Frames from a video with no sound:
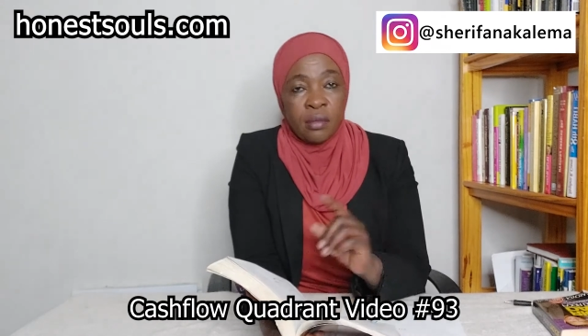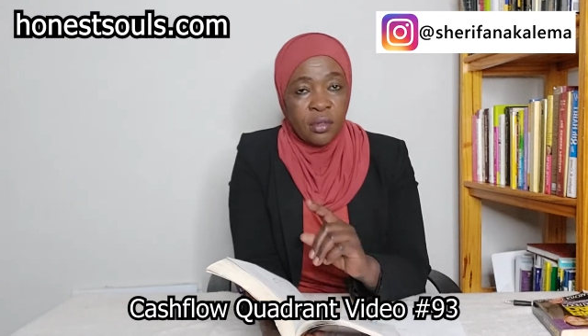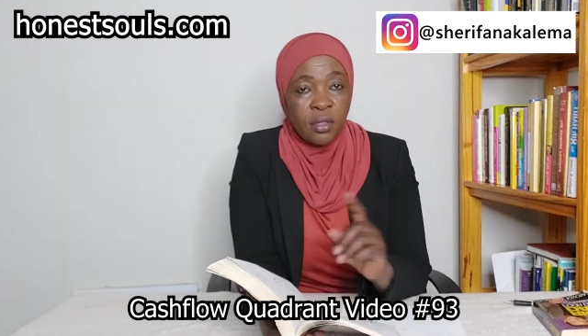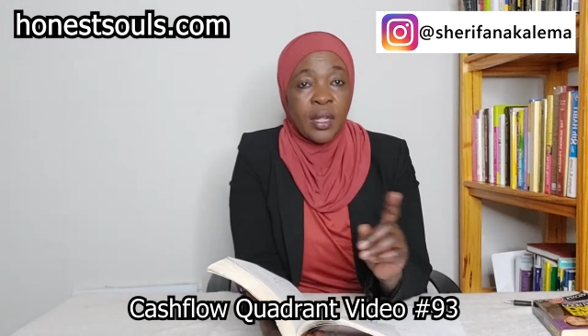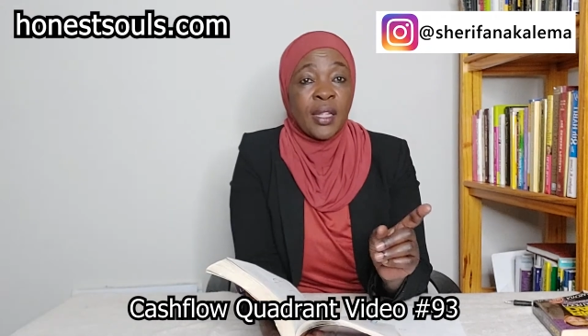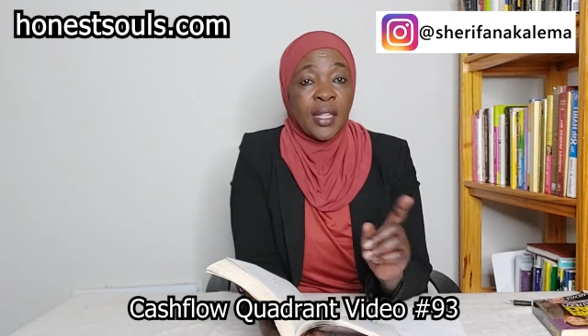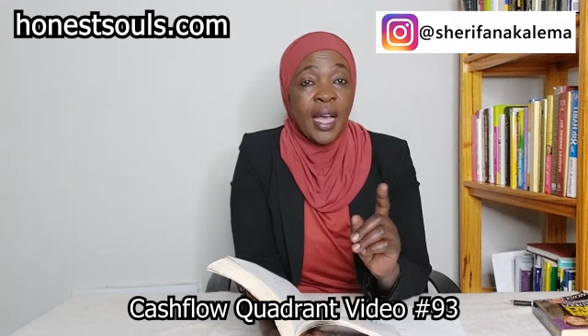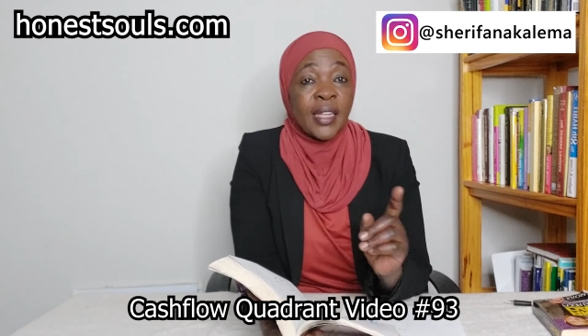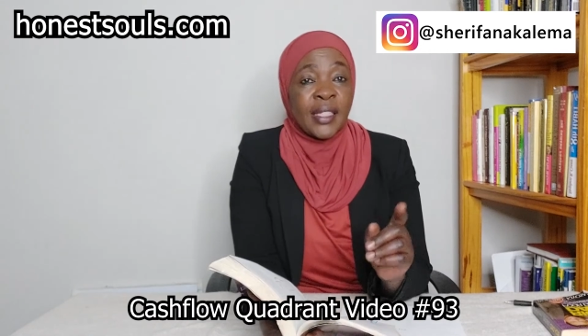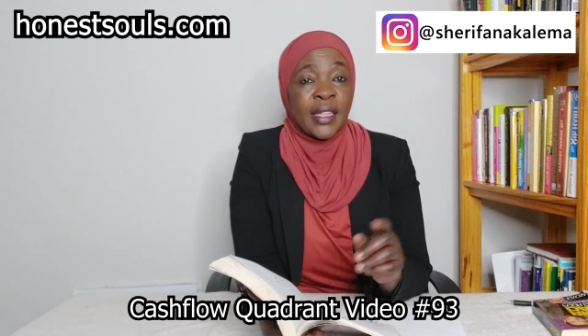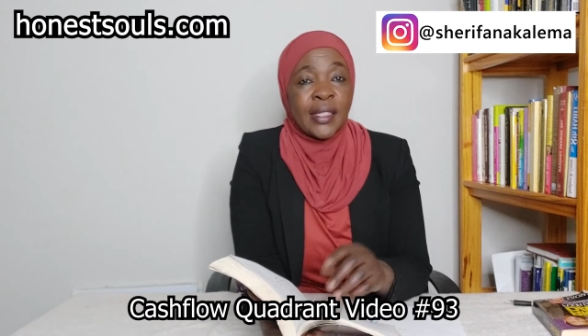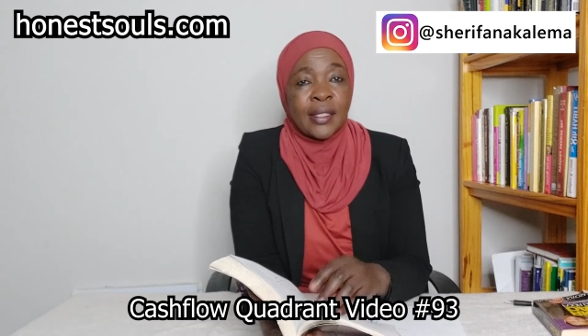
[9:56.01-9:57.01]
Those are the
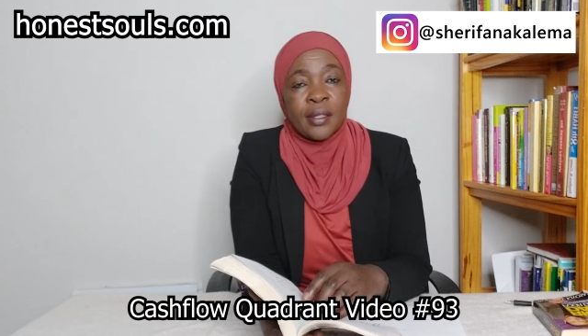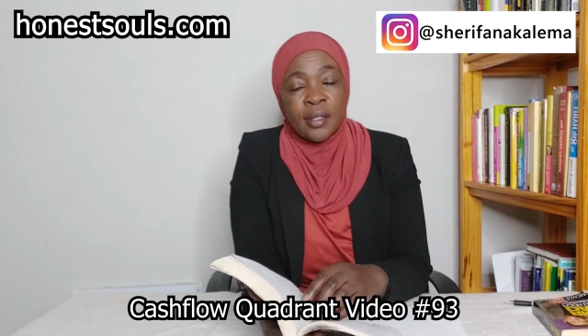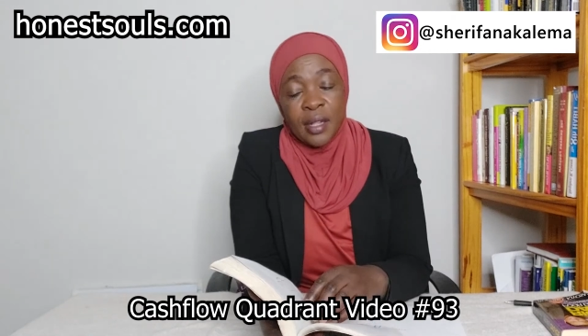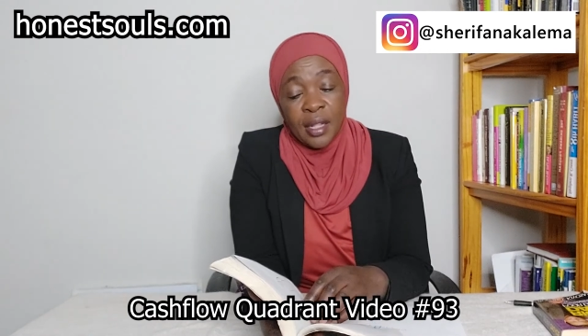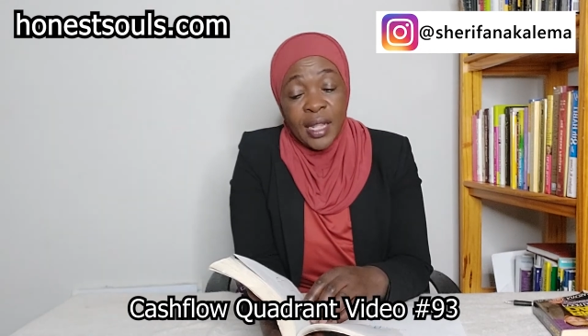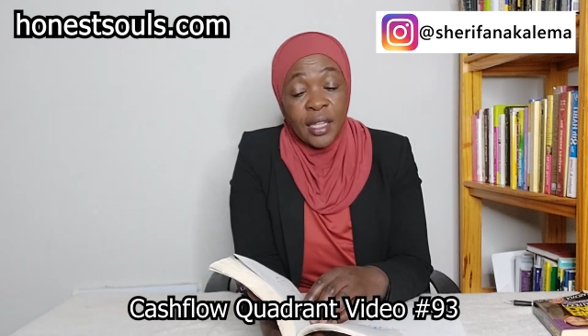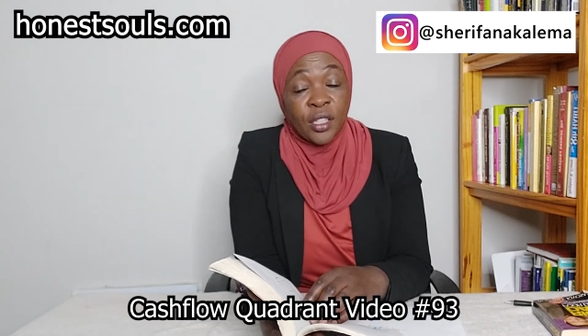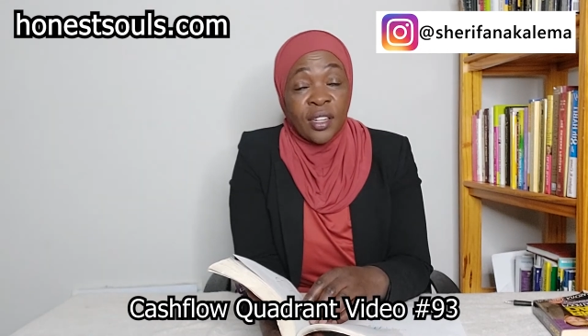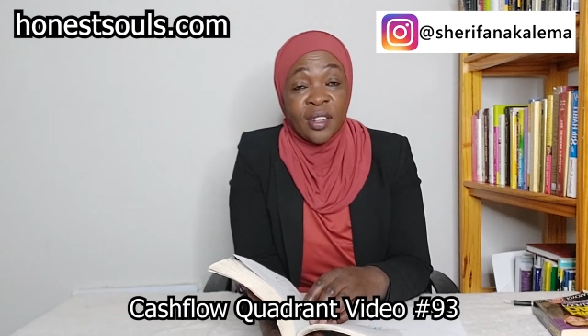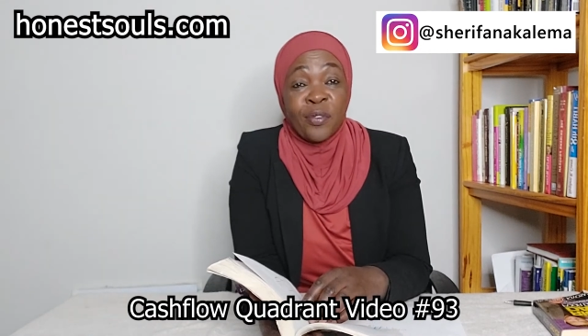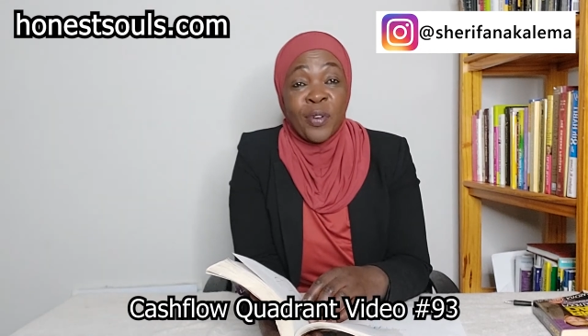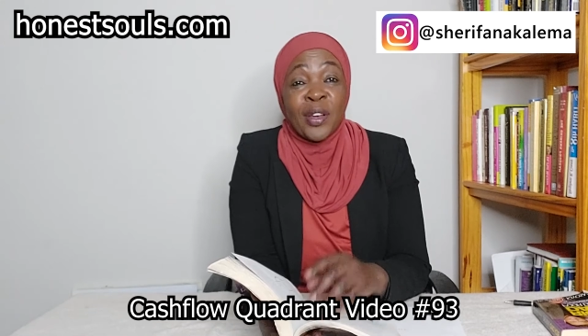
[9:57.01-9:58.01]
assets. That's
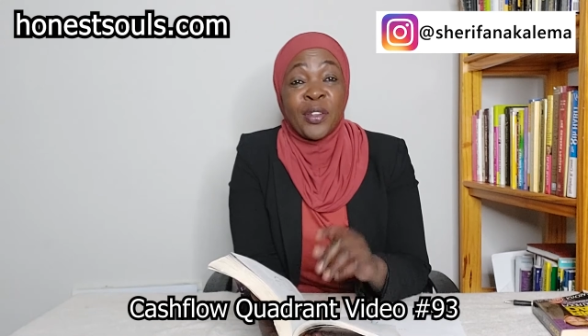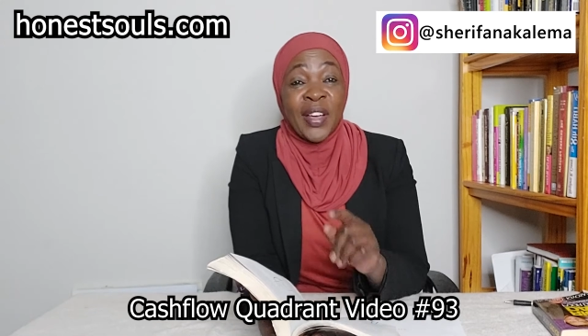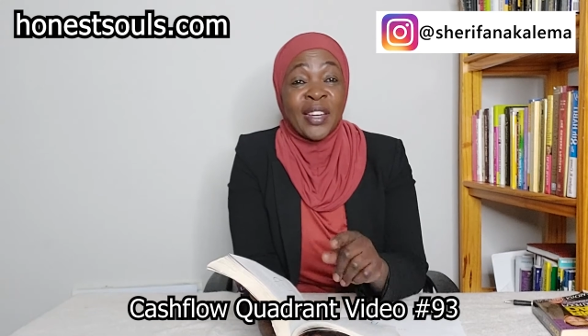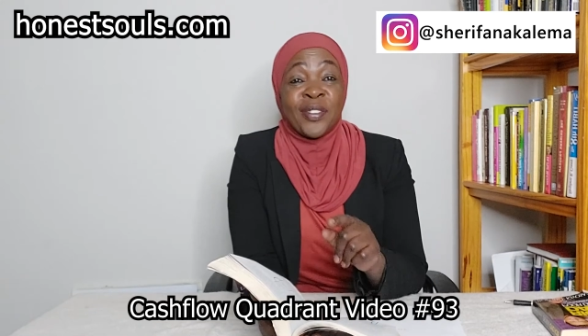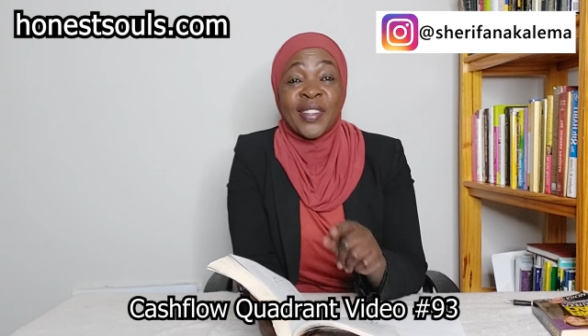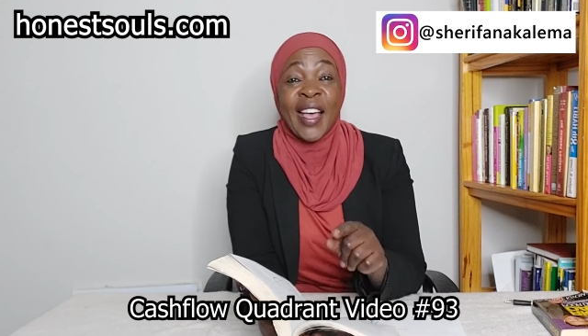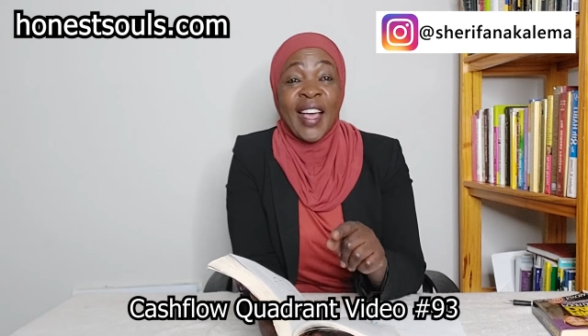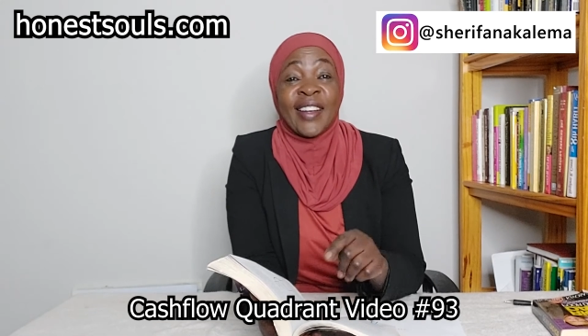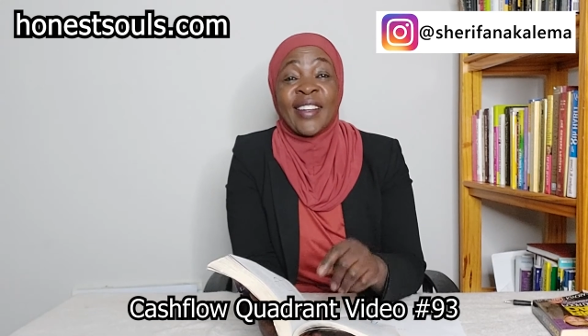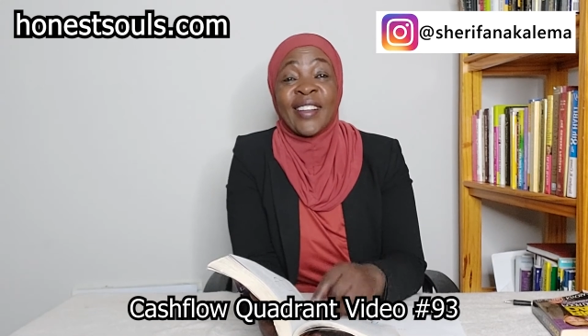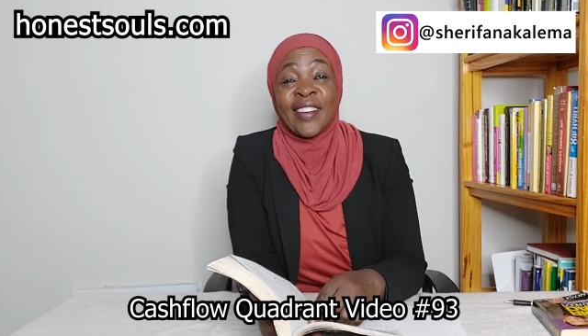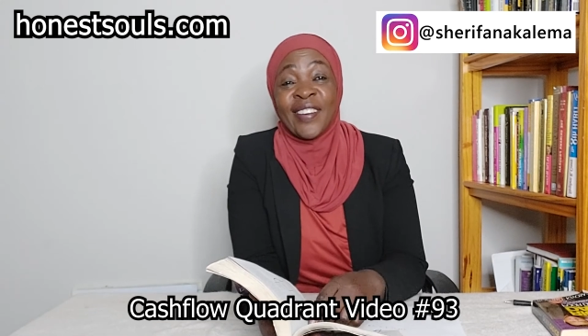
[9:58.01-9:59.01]
when you get to that,
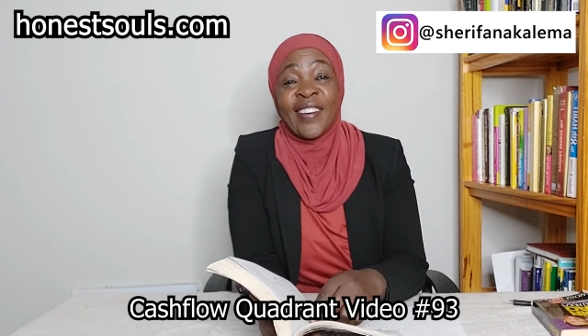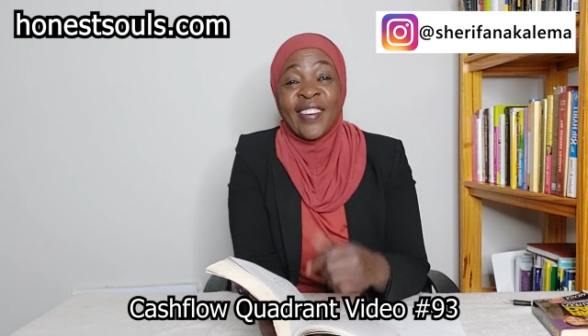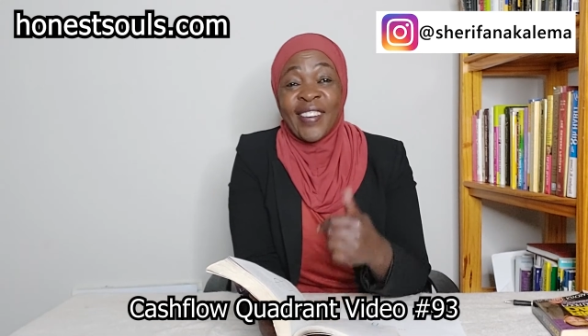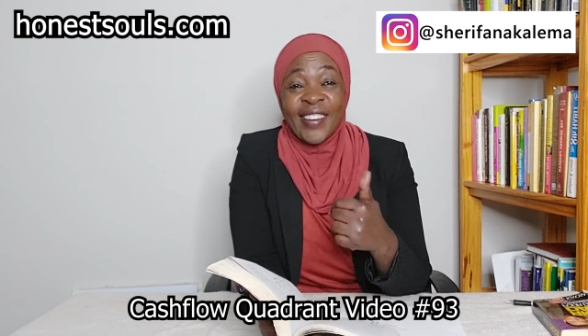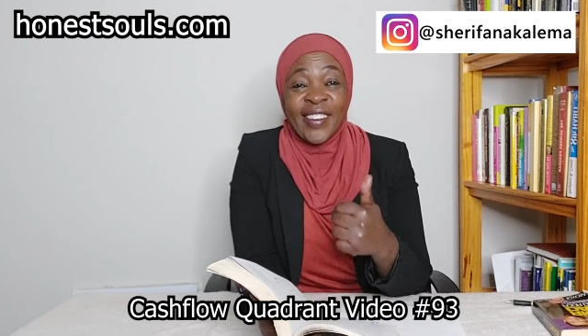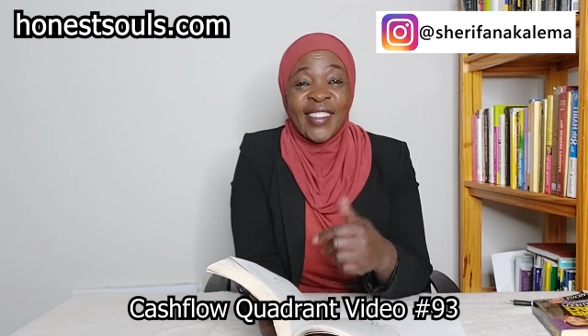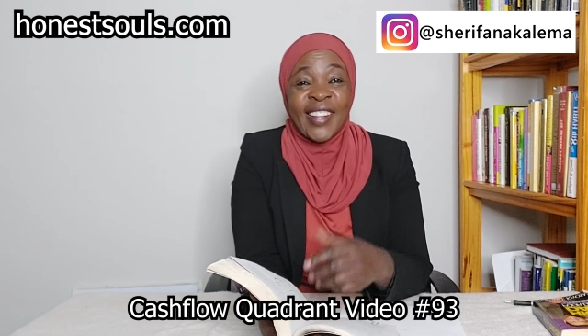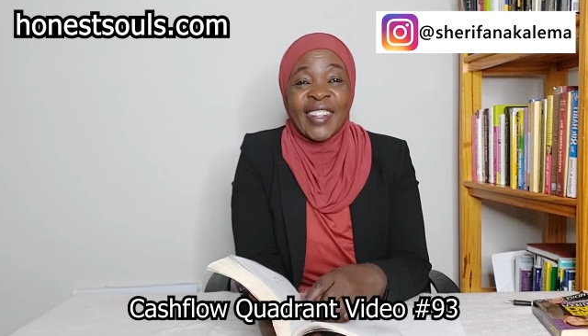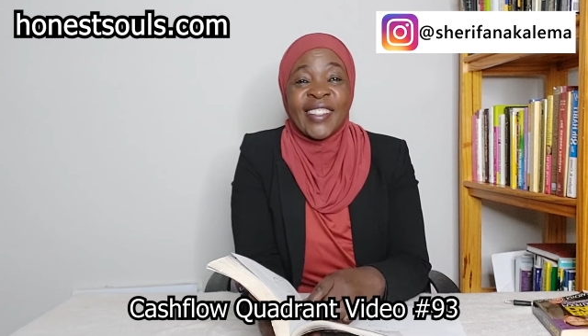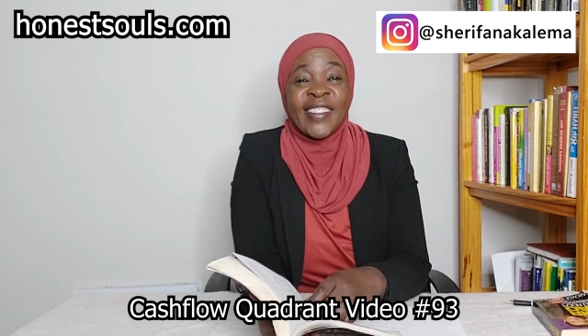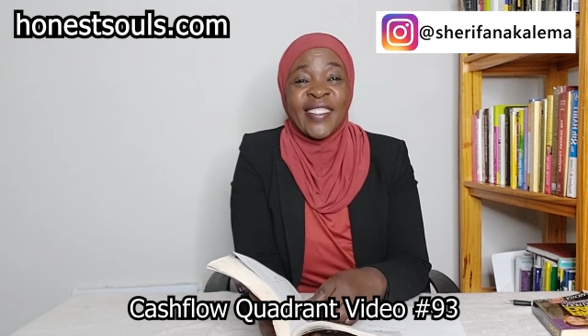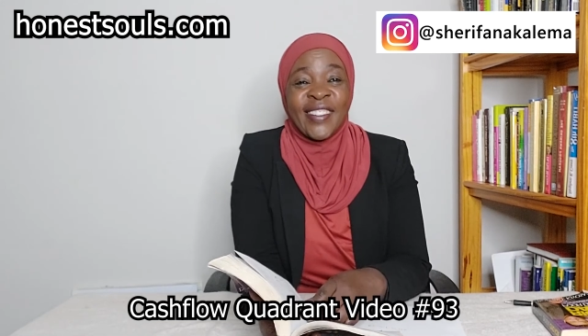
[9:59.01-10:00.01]
That's
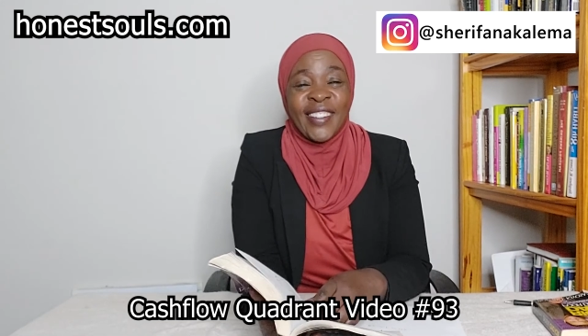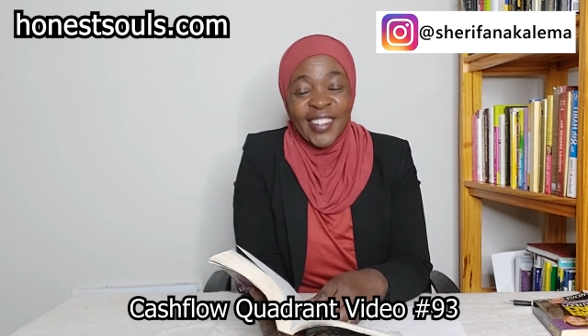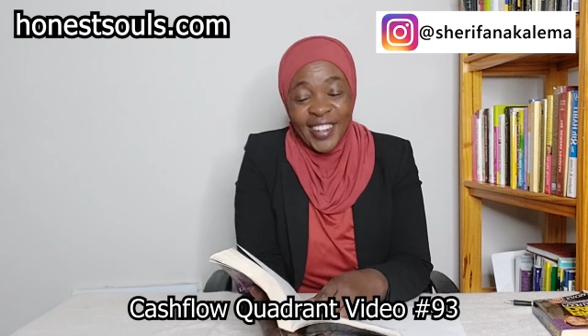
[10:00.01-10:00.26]
good.